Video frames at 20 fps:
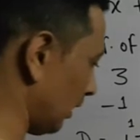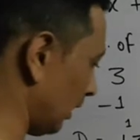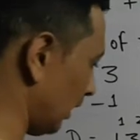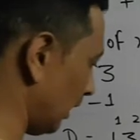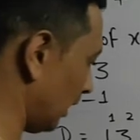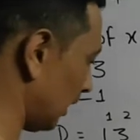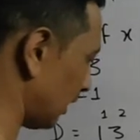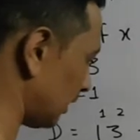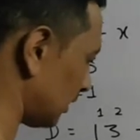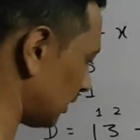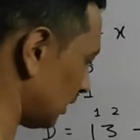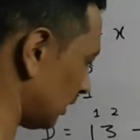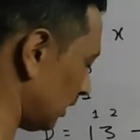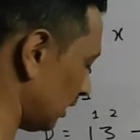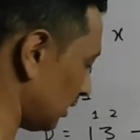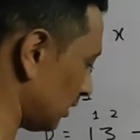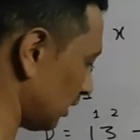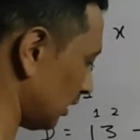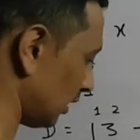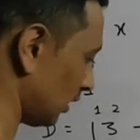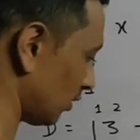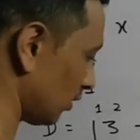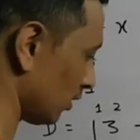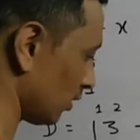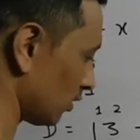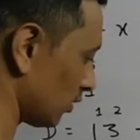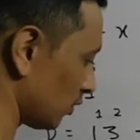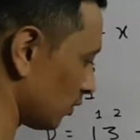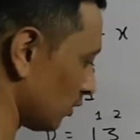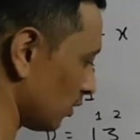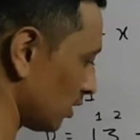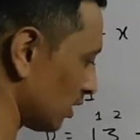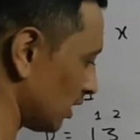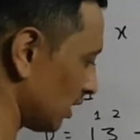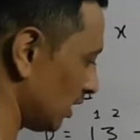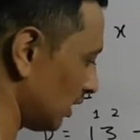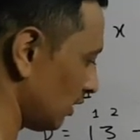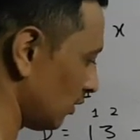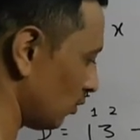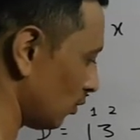x is equals to
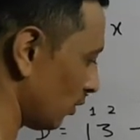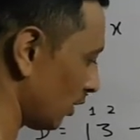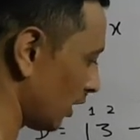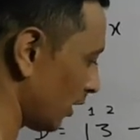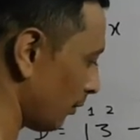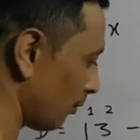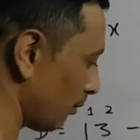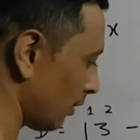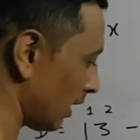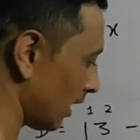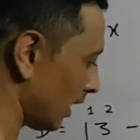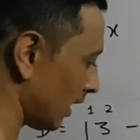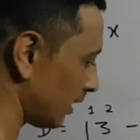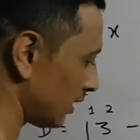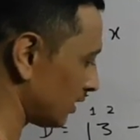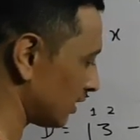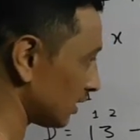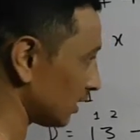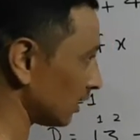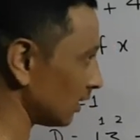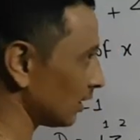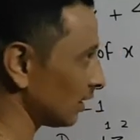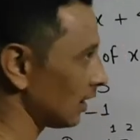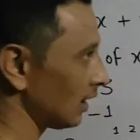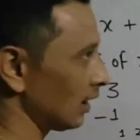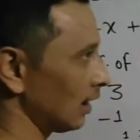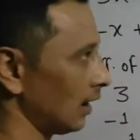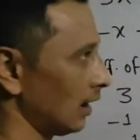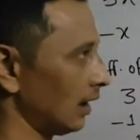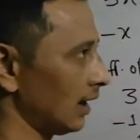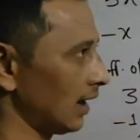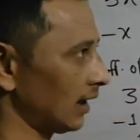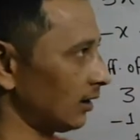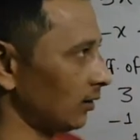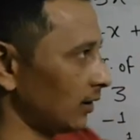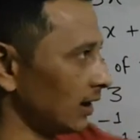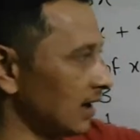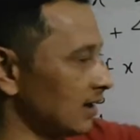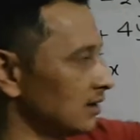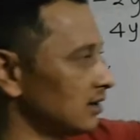d1 by d. Like you
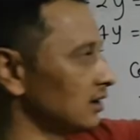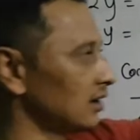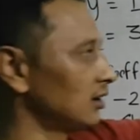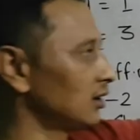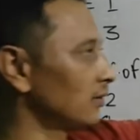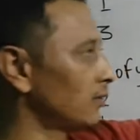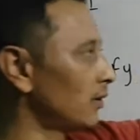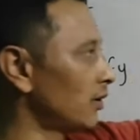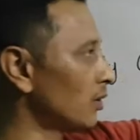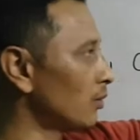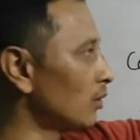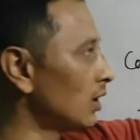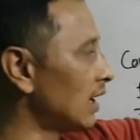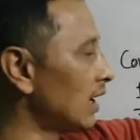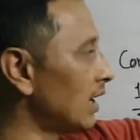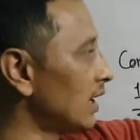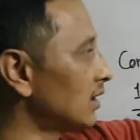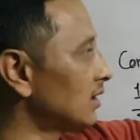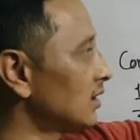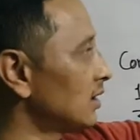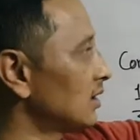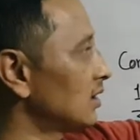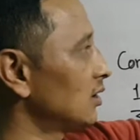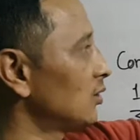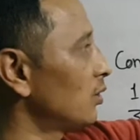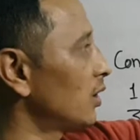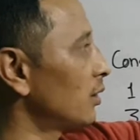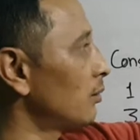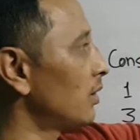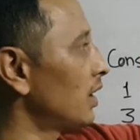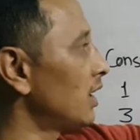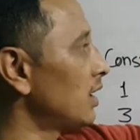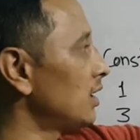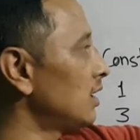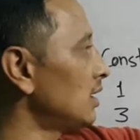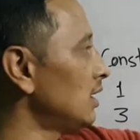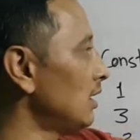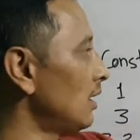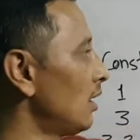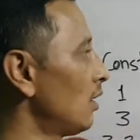can see in the formula, x is d1 by
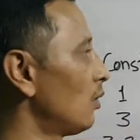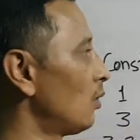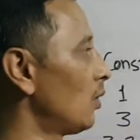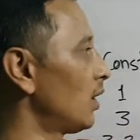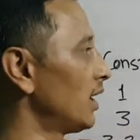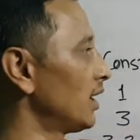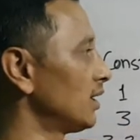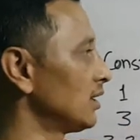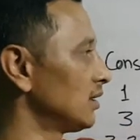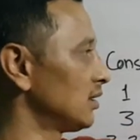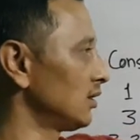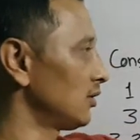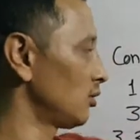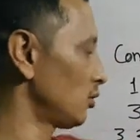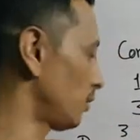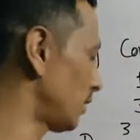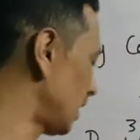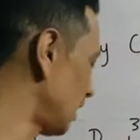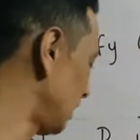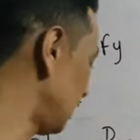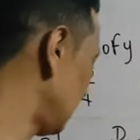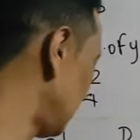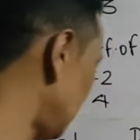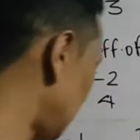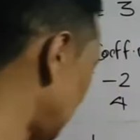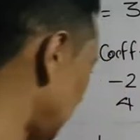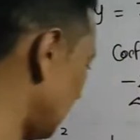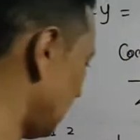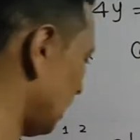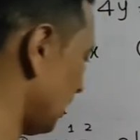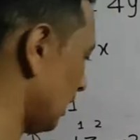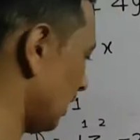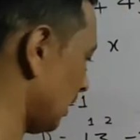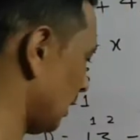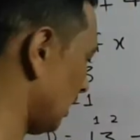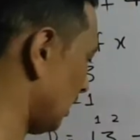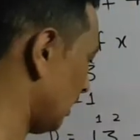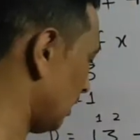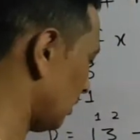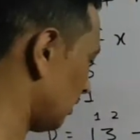d, y is d2 by d.
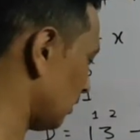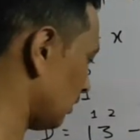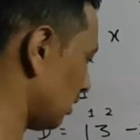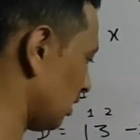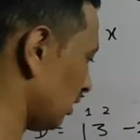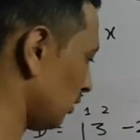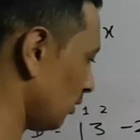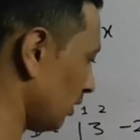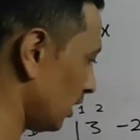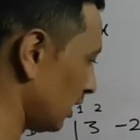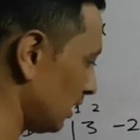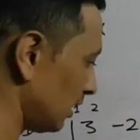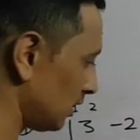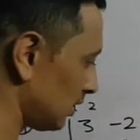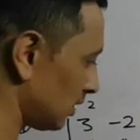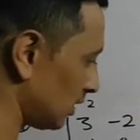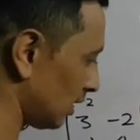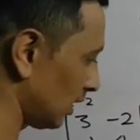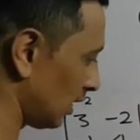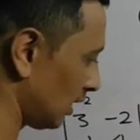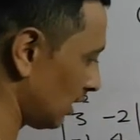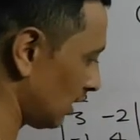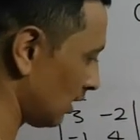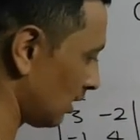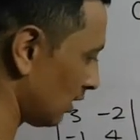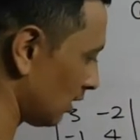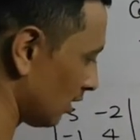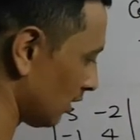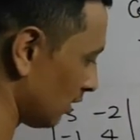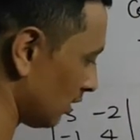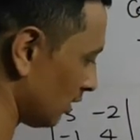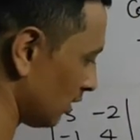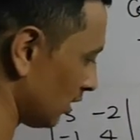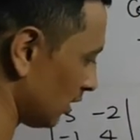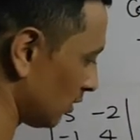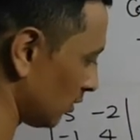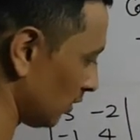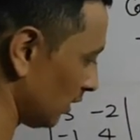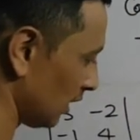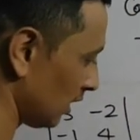So d1 is 10,
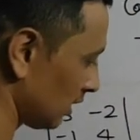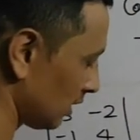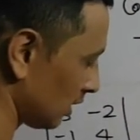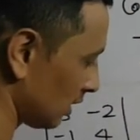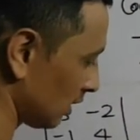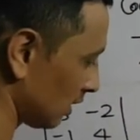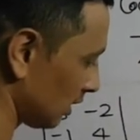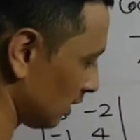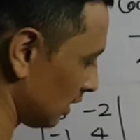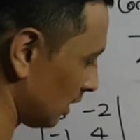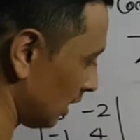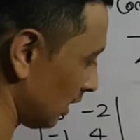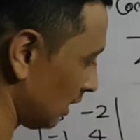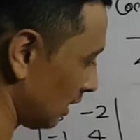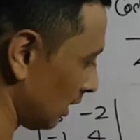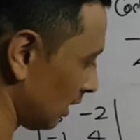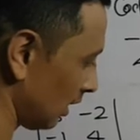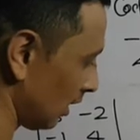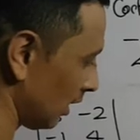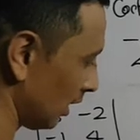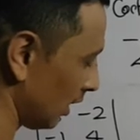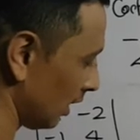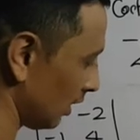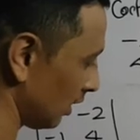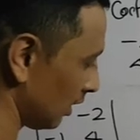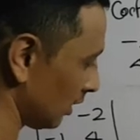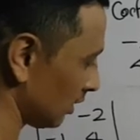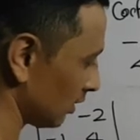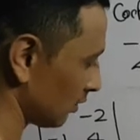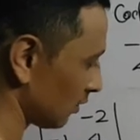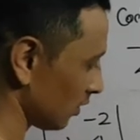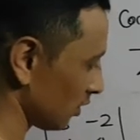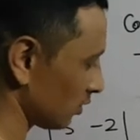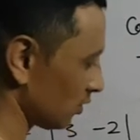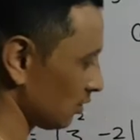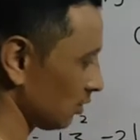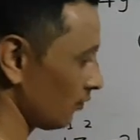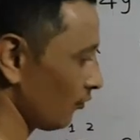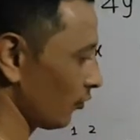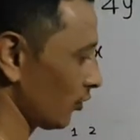d2 is 10 and is equals
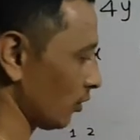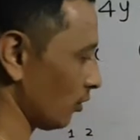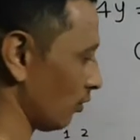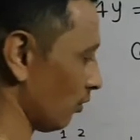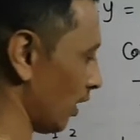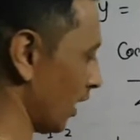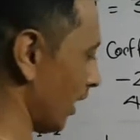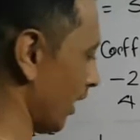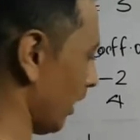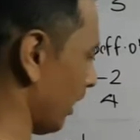to 1.